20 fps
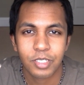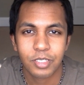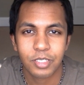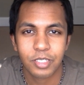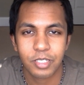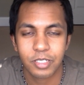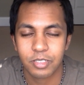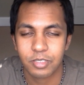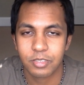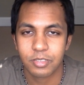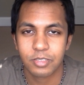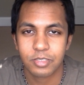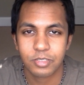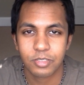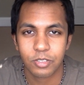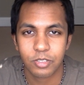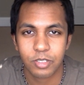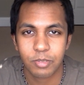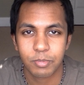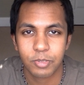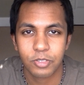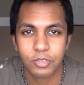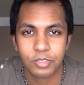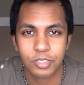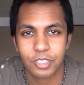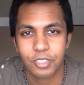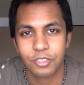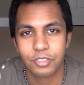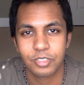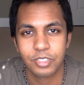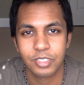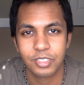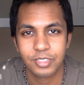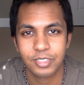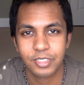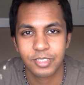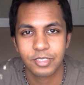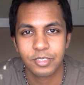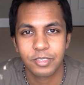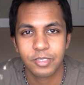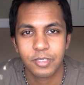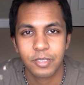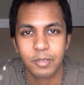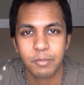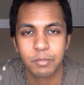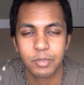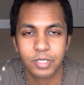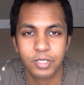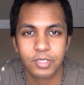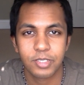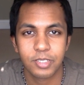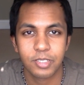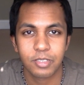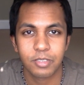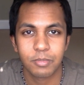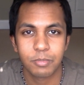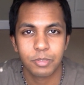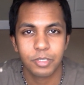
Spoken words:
let it soak up those energies and be cleared.